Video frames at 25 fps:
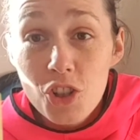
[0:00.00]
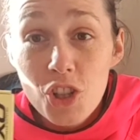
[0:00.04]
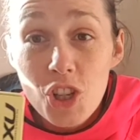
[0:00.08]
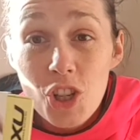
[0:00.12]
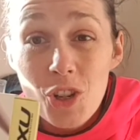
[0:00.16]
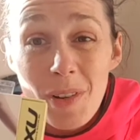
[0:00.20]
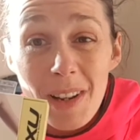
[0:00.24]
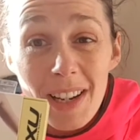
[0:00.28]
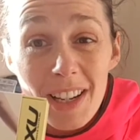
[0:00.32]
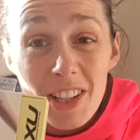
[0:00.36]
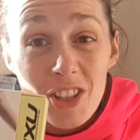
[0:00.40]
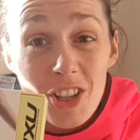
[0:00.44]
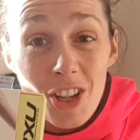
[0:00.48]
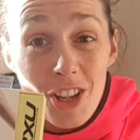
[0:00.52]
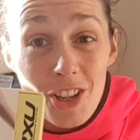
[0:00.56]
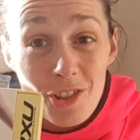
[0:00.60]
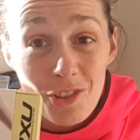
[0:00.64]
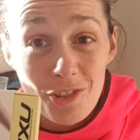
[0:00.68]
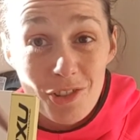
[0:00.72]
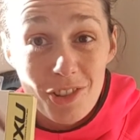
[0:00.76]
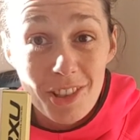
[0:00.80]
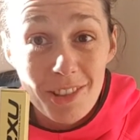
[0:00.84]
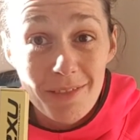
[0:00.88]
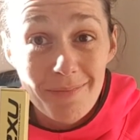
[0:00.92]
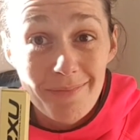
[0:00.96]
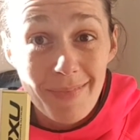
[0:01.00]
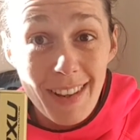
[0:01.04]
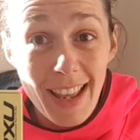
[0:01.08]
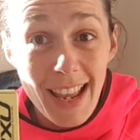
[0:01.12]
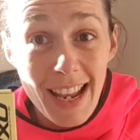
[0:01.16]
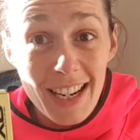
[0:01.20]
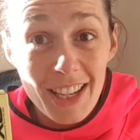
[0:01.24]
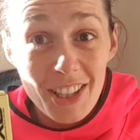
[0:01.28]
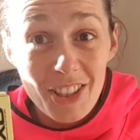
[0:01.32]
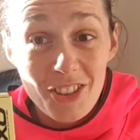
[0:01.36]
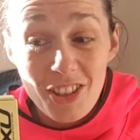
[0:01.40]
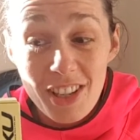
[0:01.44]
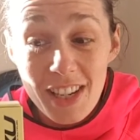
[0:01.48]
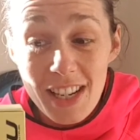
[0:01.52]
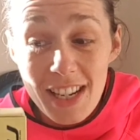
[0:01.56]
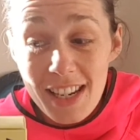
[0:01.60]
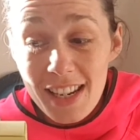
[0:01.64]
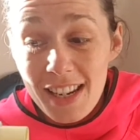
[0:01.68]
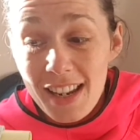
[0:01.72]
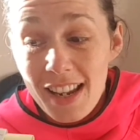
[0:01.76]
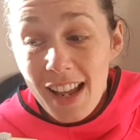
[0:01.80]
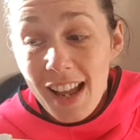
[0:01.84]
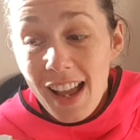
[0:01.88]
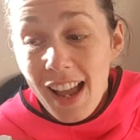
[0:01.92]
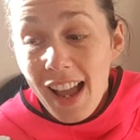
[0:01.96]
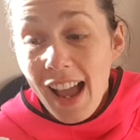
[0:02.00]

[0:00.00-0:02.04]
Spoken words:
2XUs actually,